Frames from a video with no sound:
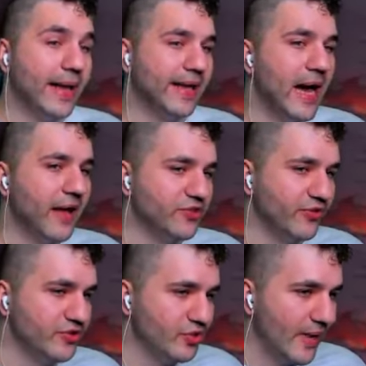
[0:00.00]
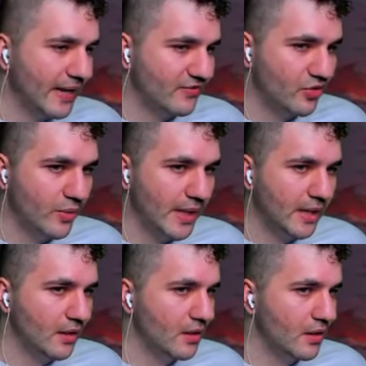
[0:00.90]
god, so there's the Ratatouille.
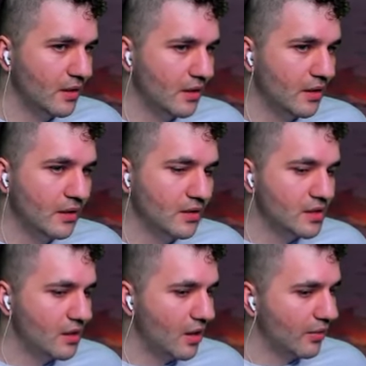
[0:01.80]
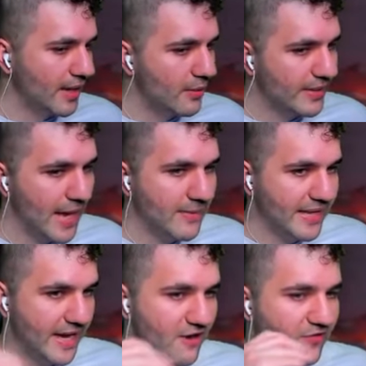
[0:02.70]
Okay, we gotta be
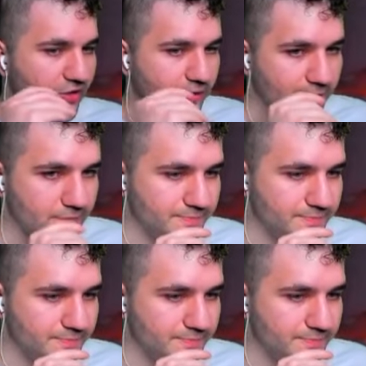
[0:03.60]
careful here.